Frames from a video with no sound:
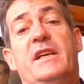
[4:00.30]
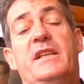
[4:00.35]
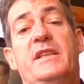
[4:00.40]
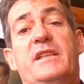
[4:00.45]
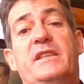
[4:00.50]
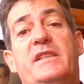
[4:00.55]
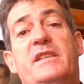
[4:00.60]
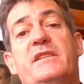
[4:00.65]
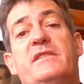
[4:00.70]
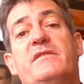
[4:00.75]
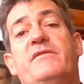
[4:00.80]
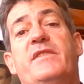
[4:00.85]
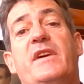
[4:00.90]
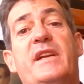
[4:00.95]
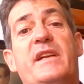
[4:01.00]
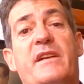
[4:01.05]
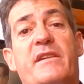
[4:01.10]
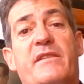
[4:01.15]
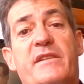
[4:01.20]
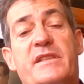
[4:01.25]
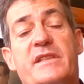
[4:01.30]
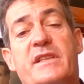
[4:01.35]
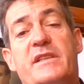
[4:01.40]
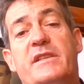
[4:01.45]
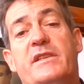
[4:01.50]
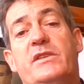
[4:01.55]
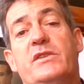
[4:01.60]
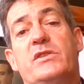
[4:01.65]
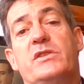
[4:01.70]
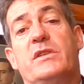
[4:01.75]
This is very
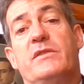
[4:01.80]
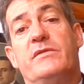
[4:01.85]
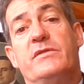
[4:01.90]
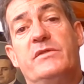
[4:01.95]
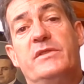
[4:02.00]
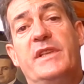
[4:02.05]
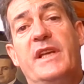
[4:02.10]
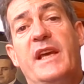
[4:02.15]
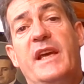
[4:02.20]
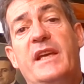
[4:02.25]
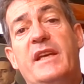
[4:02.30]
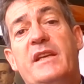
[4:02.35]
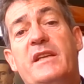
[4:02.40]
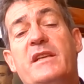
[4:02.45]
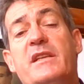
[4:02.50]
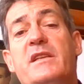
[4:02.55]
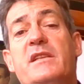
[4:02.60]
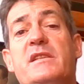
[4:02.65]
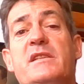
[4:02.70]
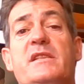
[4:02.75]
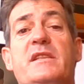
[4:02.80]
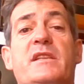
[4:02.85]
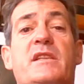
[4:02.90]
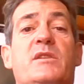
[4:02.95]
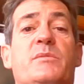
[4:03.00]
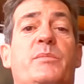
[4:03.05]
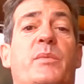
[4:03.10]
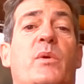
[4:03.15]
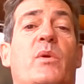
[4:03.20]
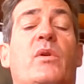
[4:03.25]
recent news of today.
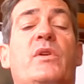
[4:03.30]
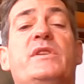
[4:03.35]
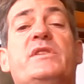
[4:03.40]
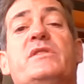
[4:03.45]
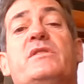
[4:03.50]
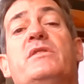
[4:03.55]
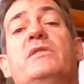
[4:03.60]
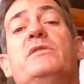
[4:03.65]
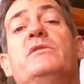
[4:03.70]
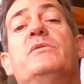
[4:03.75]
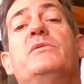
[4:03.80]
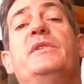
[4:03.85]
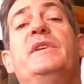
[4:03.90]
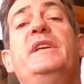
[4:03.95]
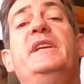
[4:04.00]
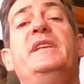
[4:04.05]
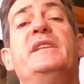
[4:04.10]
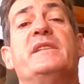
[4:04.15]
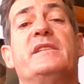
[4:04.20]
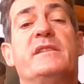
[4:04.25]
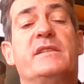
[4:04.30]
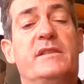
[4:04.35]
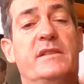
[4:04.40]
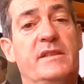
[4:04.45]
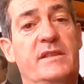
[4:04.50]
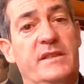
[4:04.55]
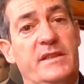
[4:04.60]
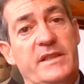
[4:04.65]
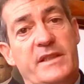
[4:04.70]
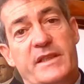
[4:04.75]
Singapore is going to ease
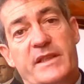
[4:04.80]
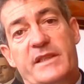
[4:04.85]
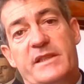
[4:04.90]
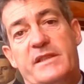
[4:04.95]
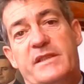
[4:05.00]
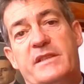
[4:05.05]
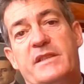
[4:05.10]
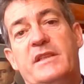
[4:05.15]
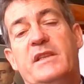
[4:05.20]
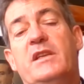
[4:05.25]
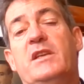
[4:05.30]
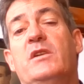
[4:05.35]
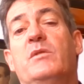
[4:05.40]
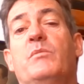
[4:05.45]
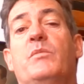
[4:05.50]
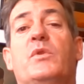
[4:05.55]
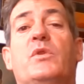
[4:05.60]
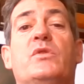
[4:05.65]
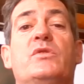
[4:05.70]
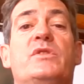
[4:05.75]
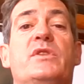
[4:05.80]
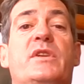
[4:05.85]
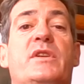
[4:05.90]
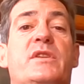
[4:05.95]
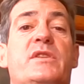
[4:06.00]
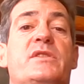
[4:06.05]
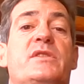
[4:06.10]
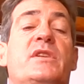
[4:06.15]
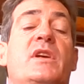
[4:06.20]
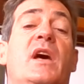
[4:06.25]
these
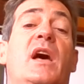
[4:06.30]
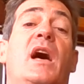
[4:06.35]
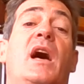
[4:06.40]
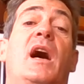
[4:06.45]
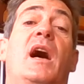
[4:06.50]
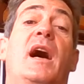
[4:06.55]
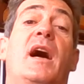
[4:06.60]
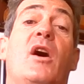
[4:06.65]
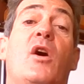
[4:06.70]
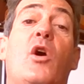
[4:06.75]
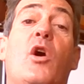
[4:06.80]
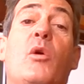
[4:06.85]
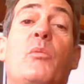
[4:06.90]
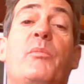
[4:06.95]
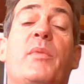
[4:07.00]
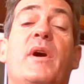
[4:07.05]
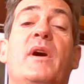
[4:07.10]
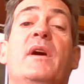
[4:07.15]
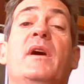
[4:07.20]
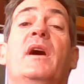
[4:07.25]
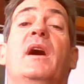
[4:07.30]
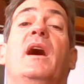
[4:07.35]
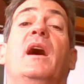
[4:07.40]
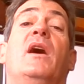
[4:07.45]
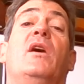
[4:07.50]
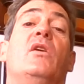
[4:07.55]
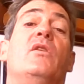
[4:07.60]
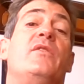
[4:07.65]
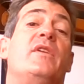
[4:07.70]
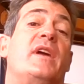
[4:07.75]
borders. I hope
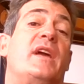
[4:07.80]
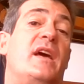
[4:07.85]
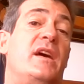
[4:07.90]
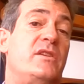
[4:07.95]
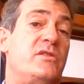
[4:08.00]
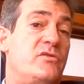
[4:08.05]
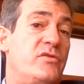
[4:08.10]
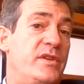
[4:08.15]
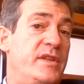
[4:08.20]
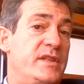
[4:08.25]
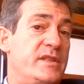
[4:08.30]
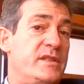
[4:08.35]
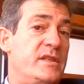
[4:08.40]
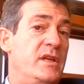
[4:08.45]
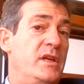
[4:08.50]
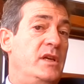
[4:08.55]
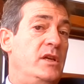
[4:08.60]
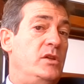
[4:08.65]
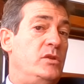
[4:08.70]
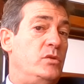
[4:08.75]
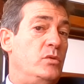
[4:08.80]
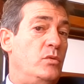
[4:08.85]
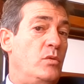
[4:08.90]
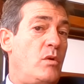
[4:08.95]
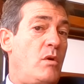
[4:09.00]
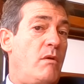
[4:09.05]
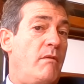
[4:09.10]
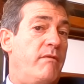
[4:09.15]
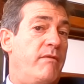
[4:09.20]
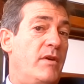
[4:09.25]
other countries
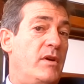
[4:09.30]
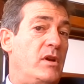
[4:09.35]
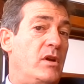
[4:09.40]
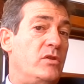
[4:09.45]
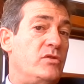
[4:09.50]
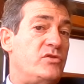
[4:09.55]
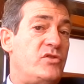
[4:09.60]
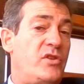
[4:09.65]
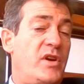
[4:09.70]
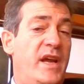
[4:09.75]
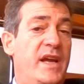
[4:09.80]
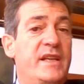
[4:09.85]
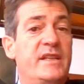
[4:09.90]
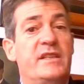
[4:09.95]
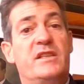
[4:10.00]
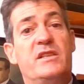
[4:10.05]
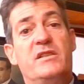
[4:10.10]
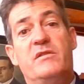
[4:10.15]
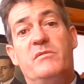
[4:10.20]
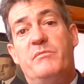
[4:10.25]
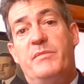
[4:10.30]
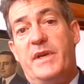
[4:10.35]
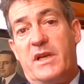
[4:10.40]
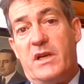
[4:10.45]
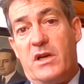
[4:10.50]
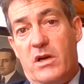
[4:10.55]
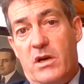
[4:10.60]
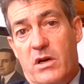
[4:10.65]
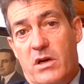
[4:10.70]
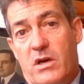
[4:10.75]
to follow trend
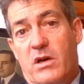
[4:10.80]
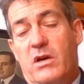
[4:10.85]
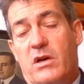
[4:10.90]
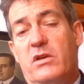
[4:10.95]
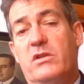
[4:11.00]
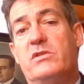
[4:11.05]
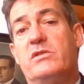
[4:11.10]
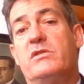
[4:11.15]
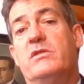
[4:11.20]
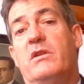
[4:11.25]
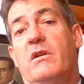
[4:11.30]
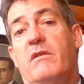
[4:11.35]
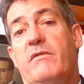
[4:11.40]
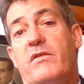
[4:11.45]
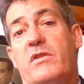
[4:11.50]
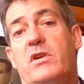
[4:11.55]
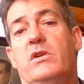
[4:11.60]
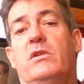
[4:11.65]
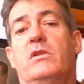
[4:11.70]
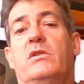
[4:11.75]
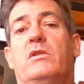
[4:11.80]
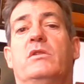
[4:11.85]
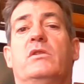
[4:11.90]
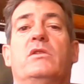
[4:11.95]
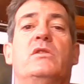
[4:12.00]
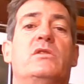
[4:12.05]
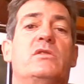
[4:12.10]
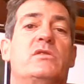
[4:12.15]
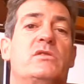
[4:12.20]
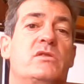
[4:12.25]
because, of
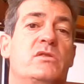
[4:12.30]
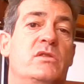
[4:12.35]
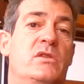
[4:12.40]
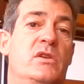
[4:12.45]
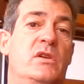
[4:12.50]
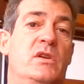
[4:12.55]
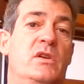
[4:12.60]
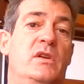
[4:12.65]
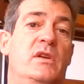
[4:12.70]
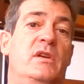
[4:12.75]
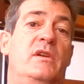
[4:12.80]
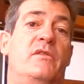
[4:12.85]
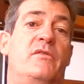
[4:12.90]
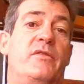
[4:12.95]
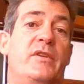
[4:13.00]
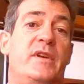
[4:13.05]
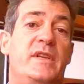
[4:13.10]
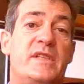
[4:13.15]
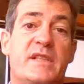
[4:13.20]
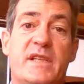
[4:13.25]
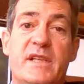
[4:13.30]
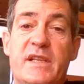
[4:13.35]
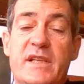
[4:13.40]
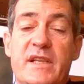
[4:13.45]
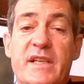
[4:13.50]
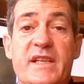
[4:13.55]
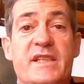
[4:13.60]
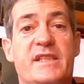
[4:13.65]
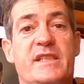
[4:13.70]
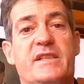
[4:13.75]
course, risk
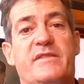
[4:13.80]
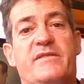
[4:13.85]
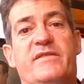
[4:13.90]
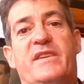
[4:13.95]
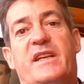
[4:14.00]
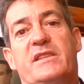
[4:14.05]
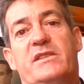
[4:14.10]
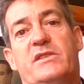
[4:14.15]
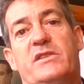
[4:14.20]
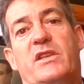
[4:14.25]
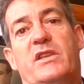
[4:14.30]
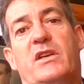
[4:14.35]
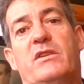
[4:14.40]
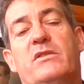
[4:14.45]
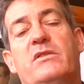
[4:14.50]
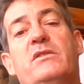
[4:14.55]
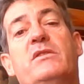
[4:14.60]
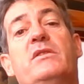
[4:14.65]
is the factor,